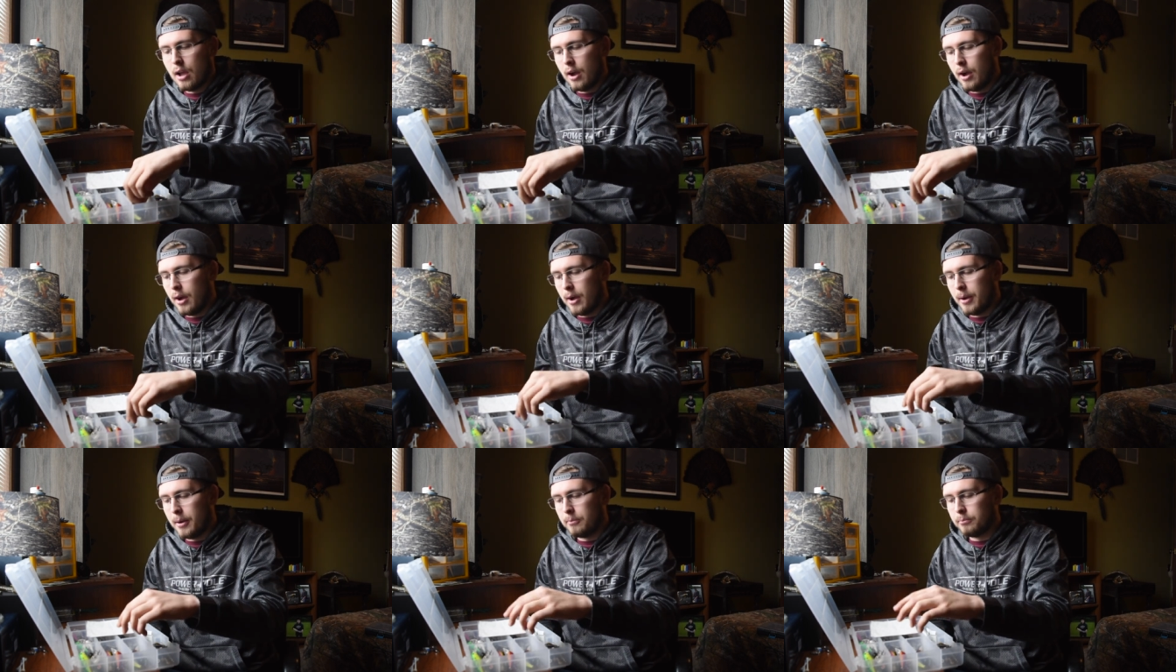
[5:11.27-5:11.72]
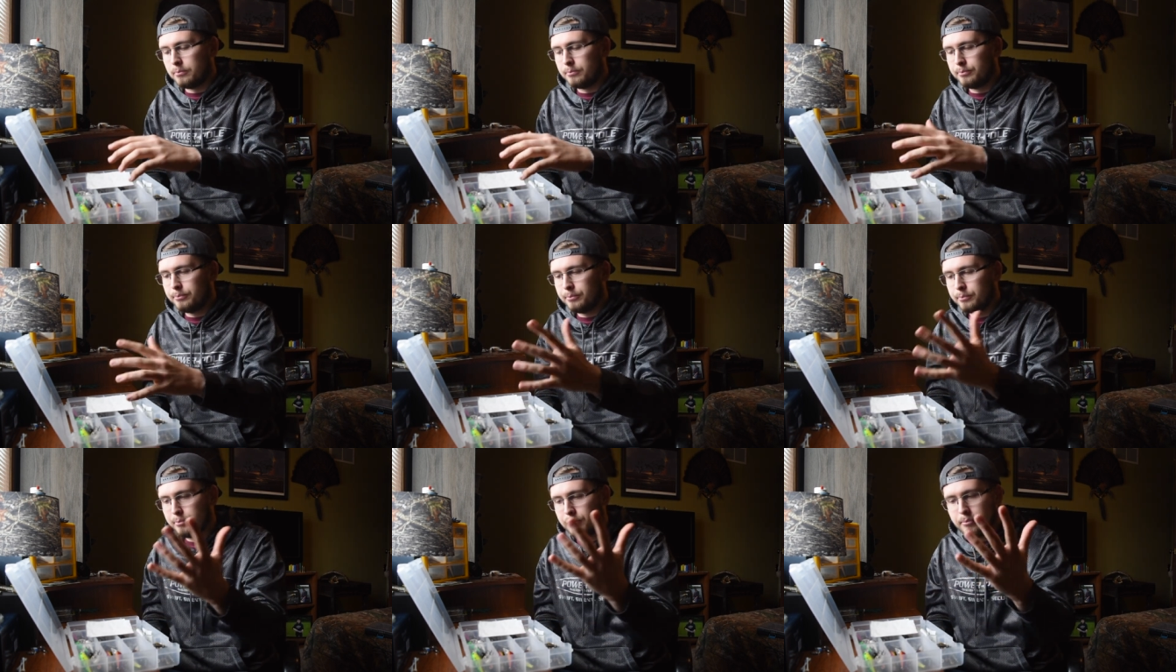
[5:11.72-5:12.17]
Um,
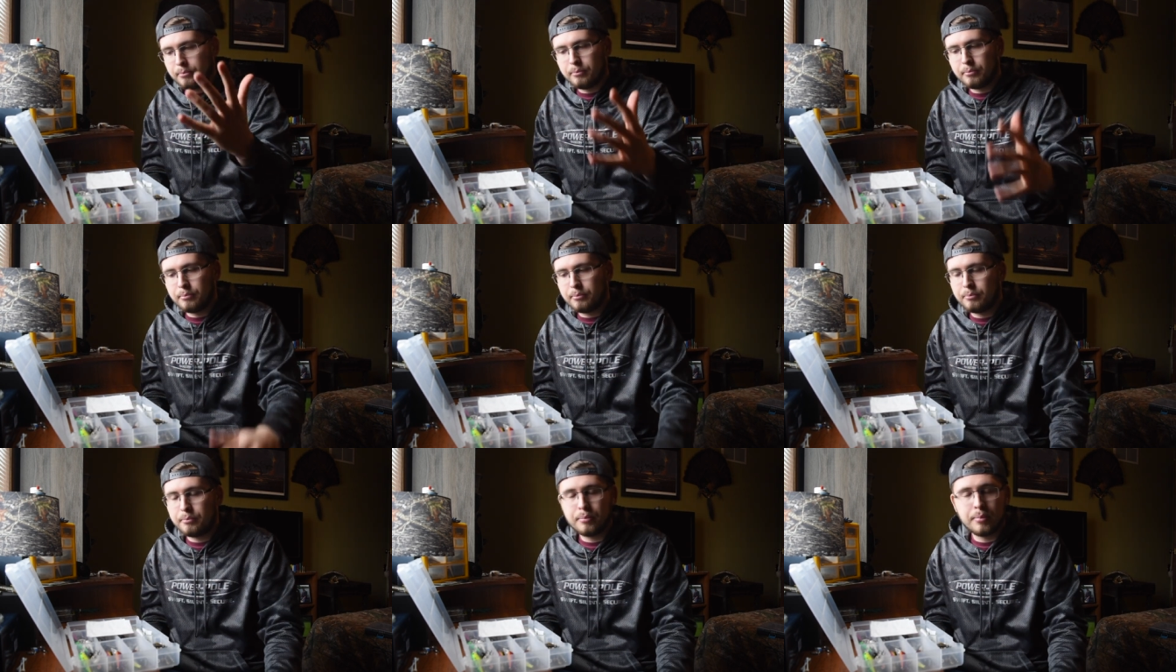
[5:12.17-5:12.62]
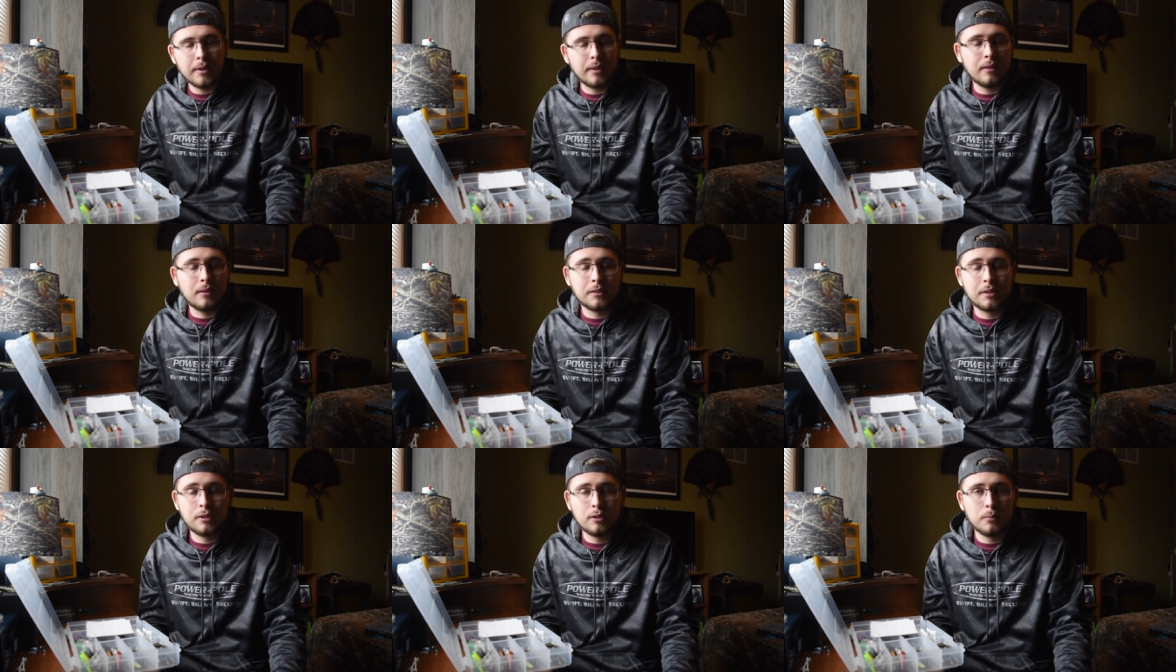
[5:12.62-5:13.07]
but
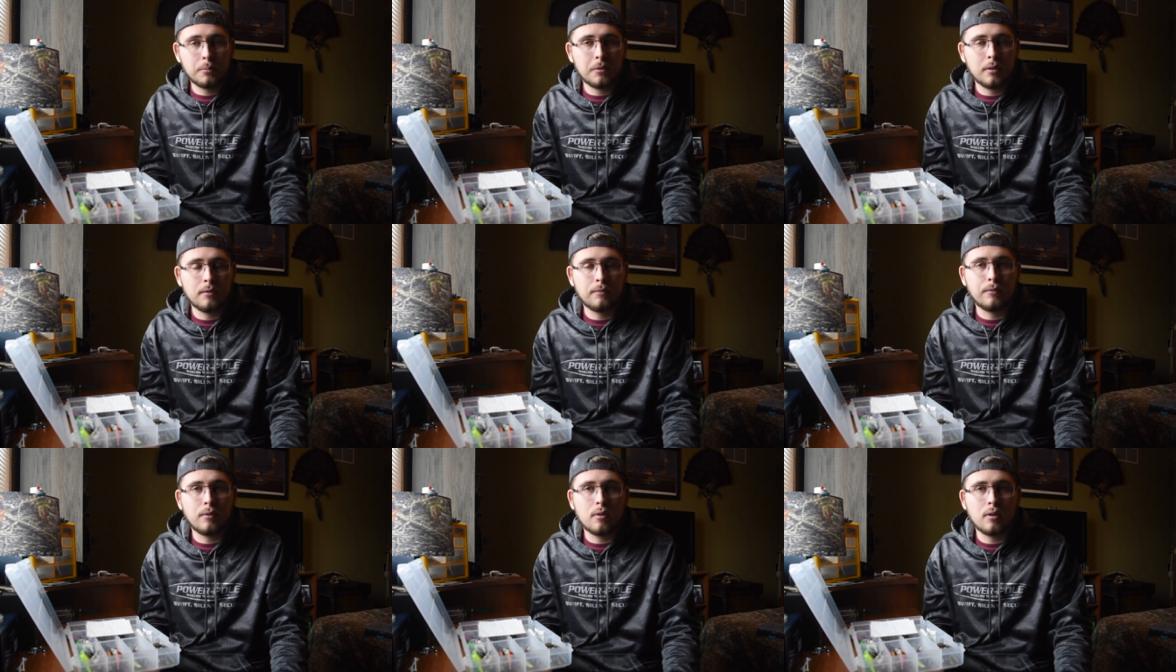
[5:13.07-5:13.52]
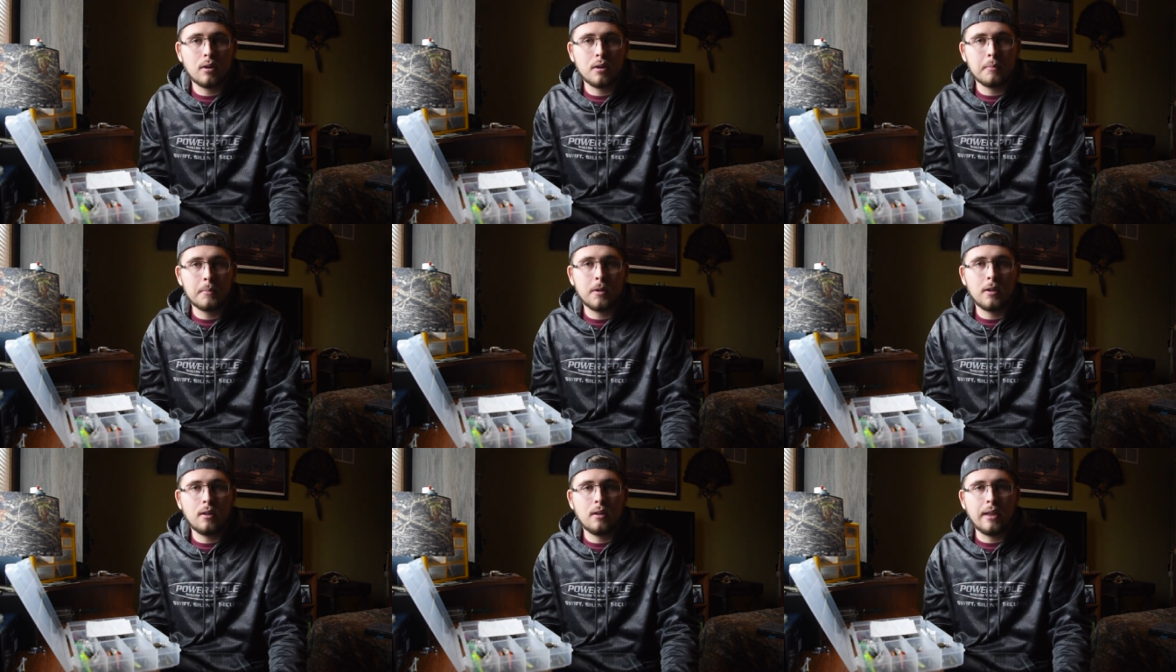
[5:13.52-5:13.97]
they're super
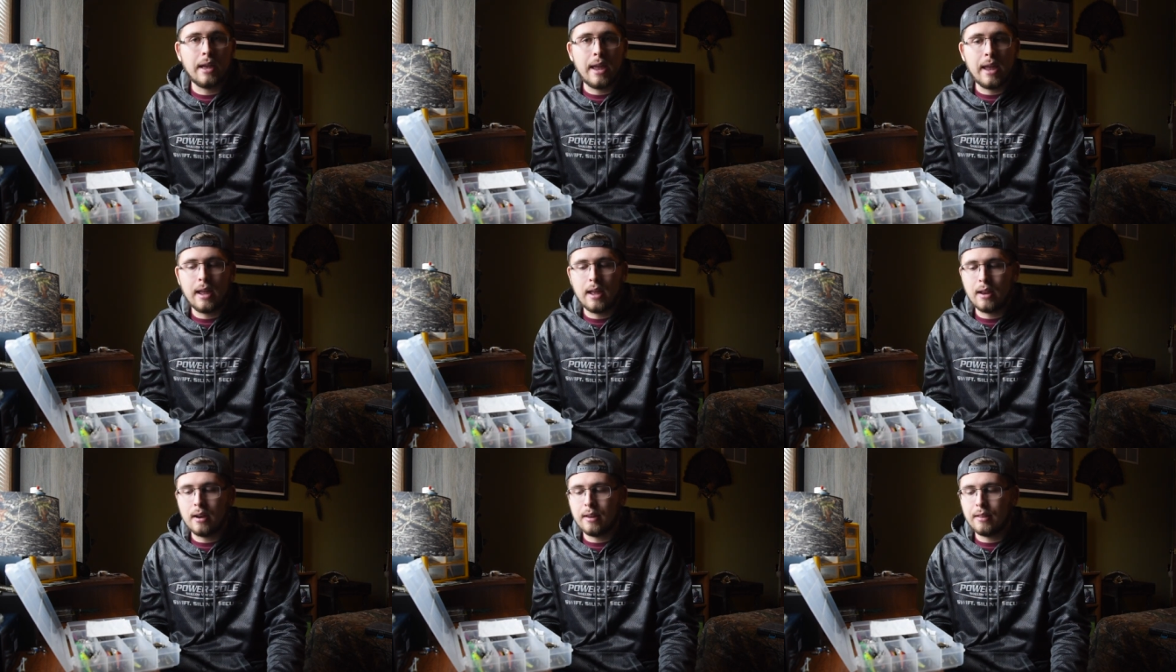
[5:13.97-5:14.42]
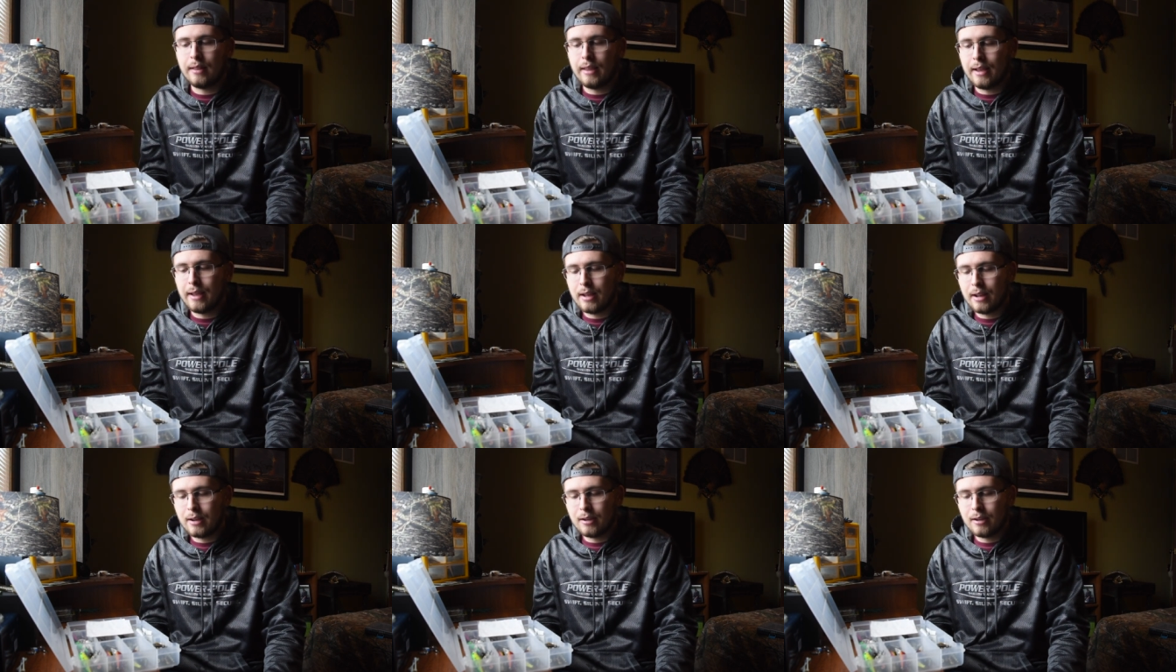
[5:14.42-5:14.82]
affordable and they